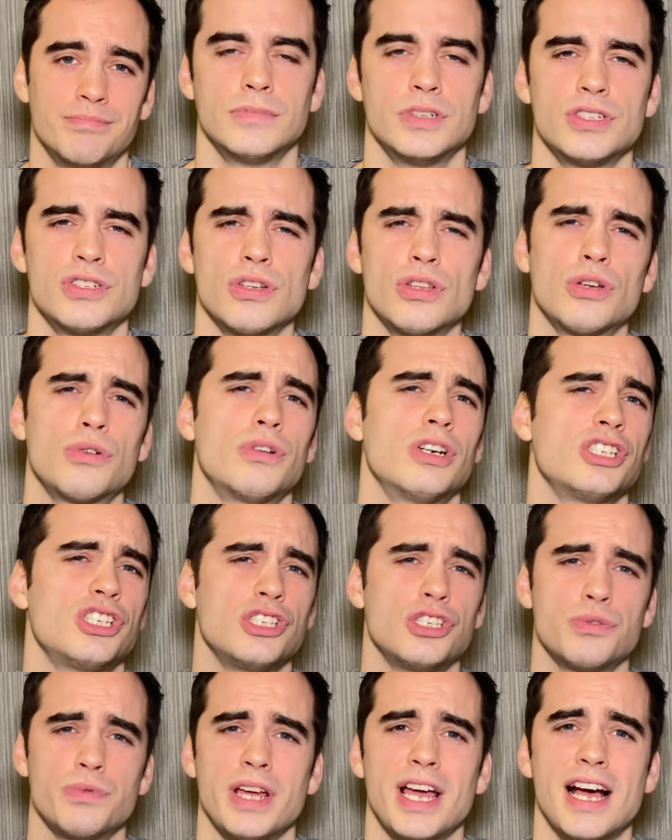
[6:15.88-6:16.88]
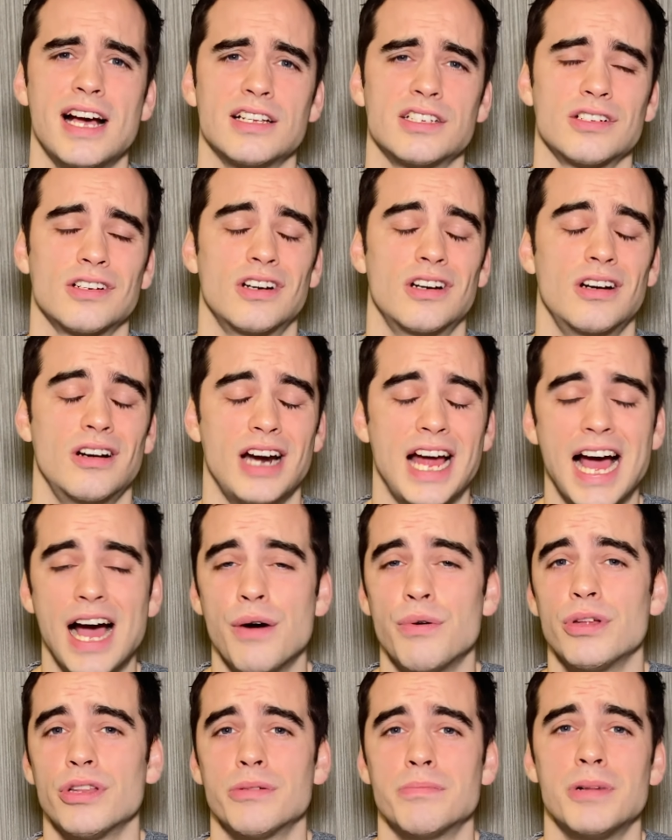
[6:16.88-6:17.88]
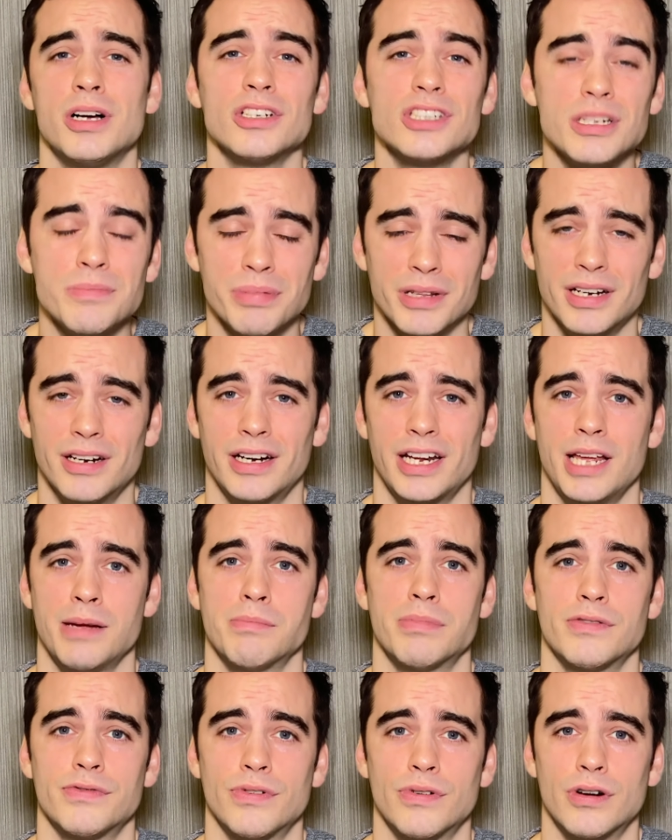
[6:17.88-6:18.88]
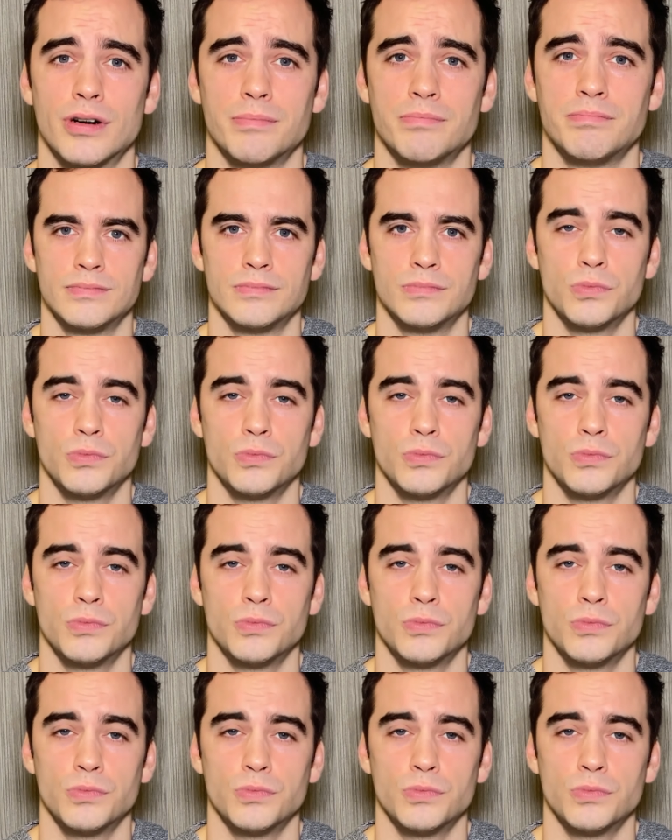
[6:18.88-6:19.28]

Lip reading: So the questions we ask are, how will the multiplayer game perform?